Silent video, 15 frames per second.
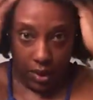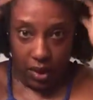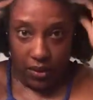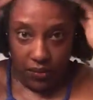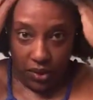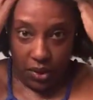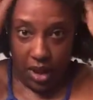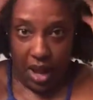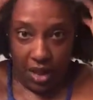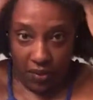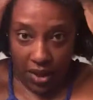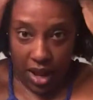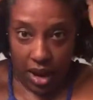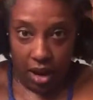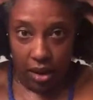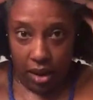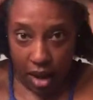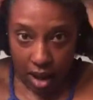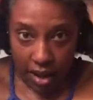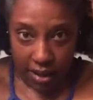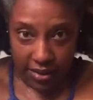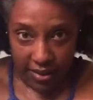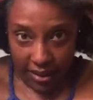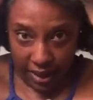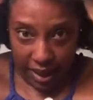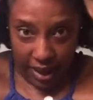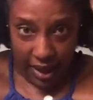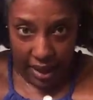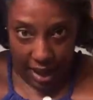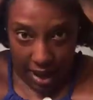If you have hair loss,
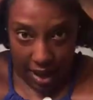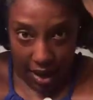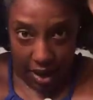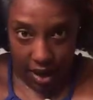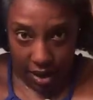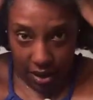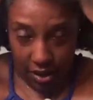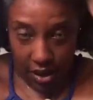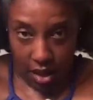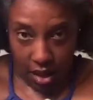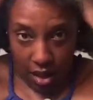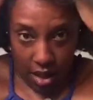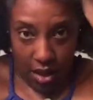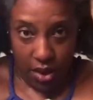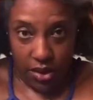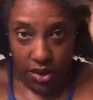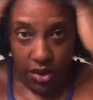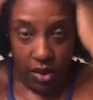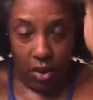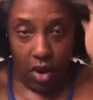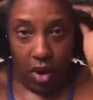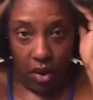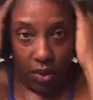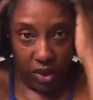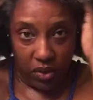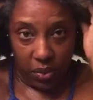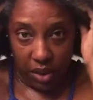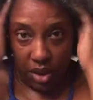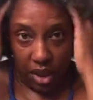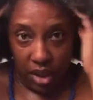thinning hair, you always
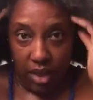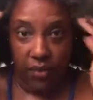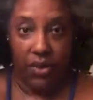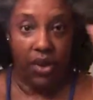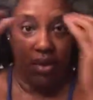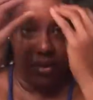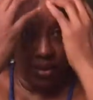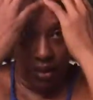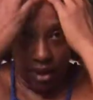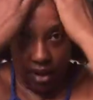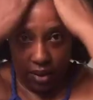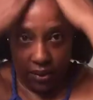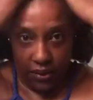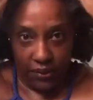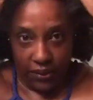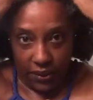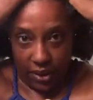want to give yourself